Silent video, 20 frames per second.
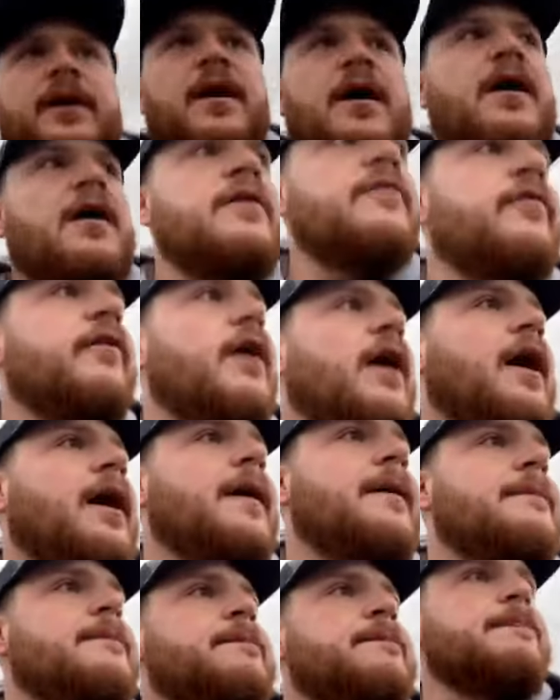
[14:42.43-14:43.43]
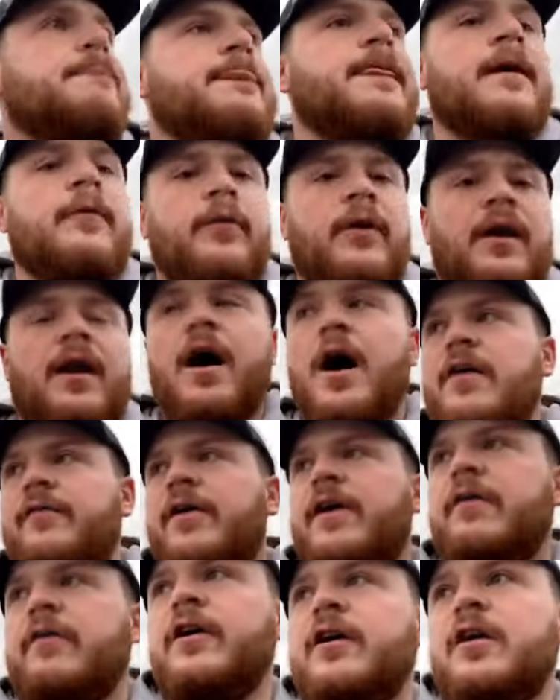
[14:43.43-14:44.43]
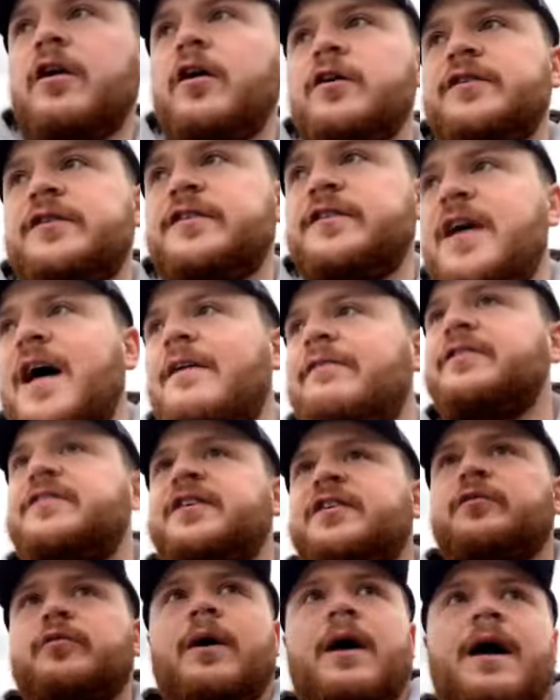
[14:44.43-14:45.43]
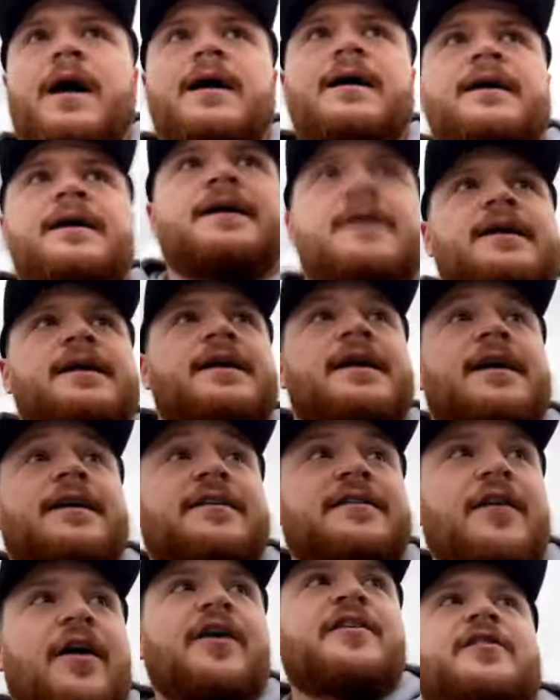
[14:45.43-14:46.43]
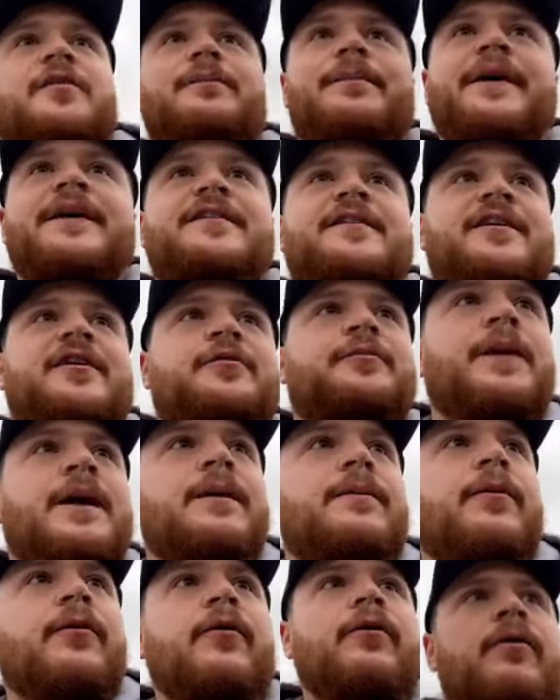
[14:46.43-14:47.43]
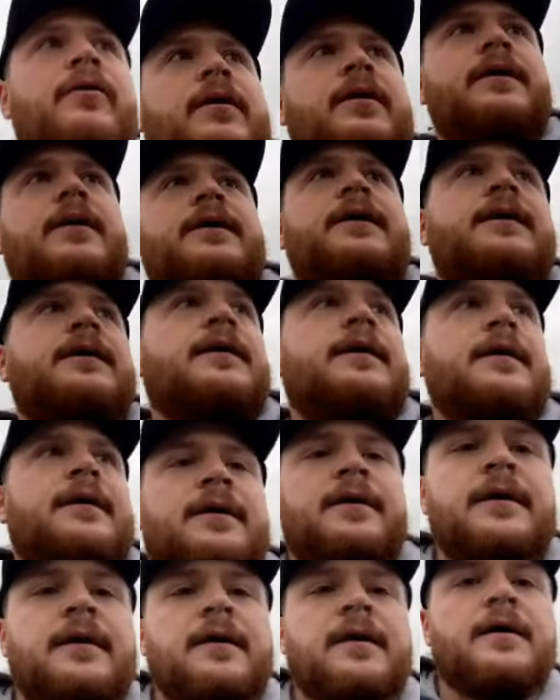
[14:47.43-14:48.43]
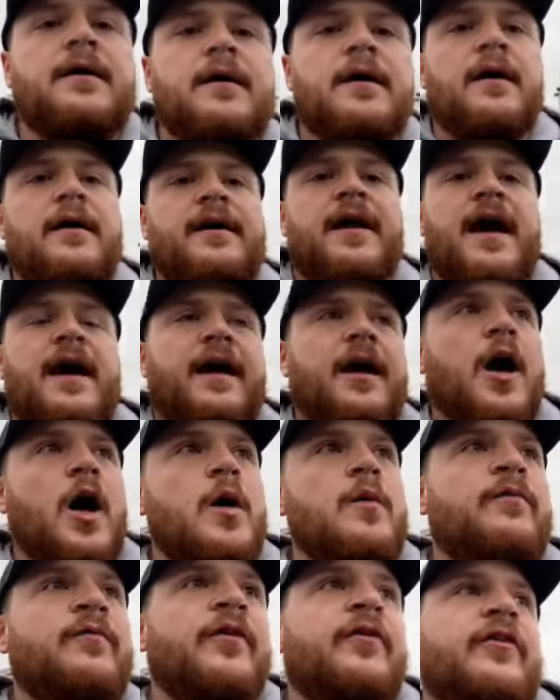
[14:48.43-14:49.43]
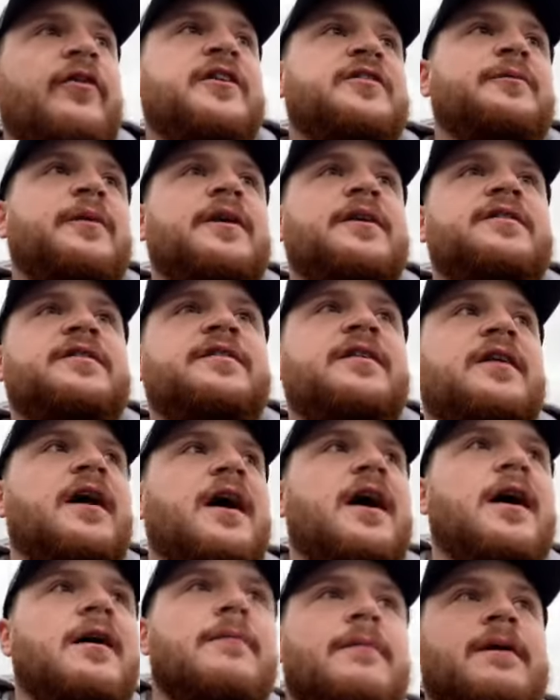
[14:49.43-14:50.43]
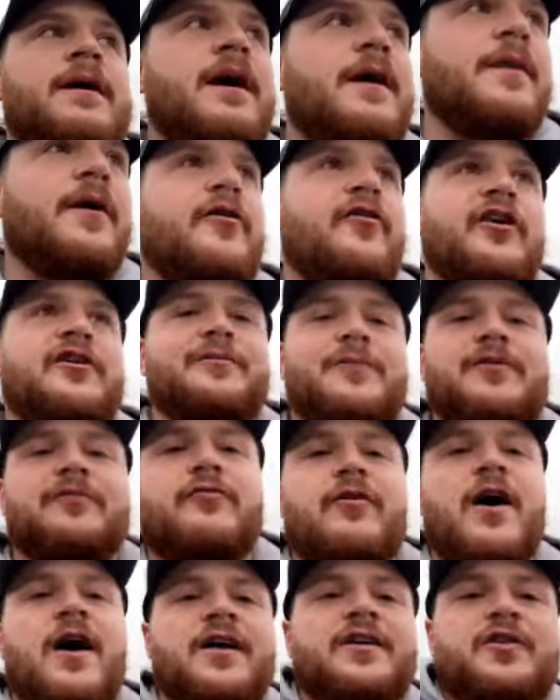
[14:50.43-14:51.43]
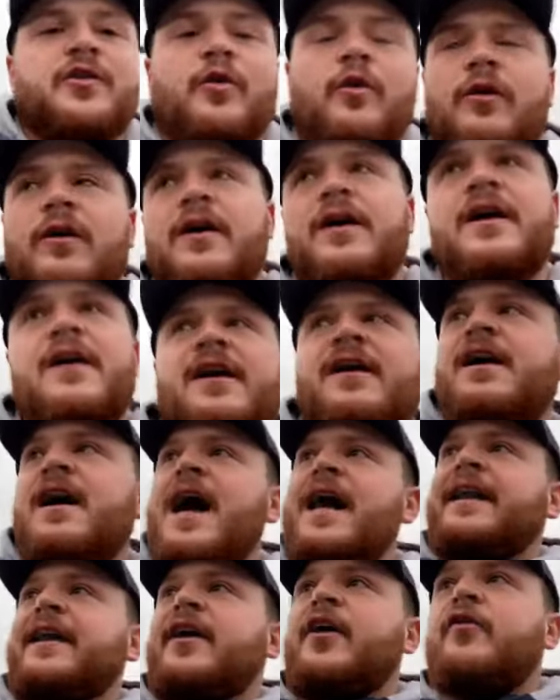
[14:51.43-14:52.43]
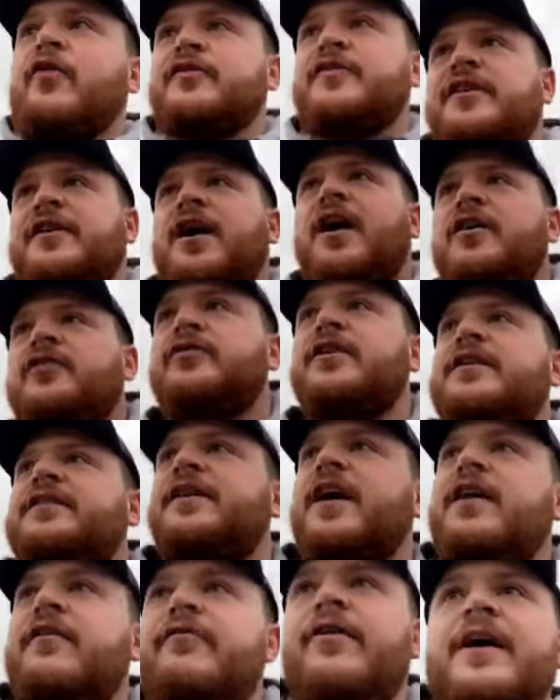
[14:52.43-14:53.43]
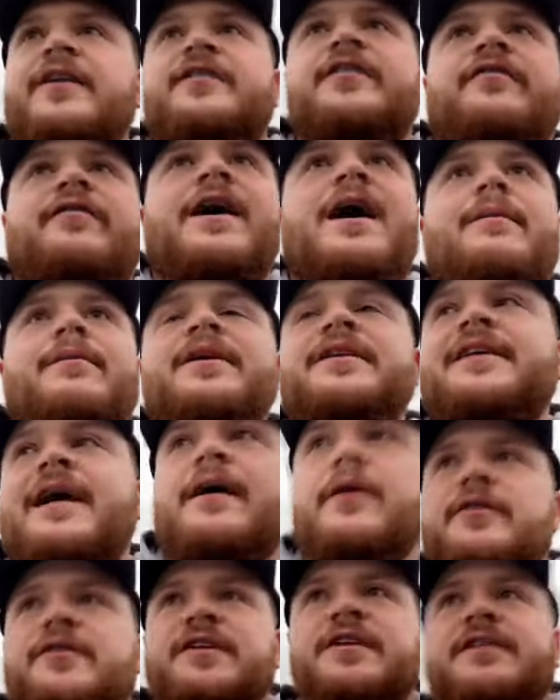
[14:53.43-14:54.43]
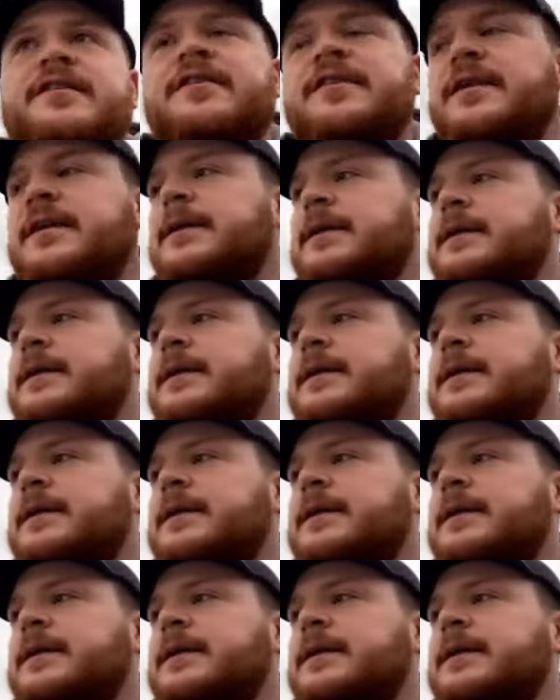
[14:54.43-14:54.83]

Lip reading: Live. We're live here at Gloucester Services, where it's nice and busy as people are getting home for Christmas, in the Christmas rush, or heading across the country to go to friends and family's houses.